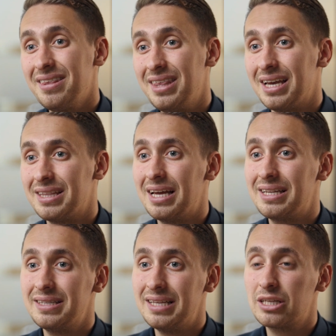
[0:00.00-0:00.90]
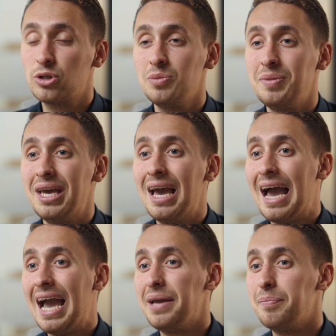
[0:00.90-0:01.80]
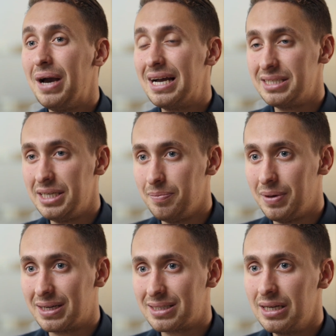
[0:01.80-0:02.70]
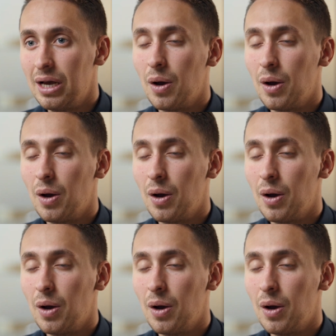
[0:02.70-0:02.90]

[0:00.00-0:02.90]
think that could be a bad impact.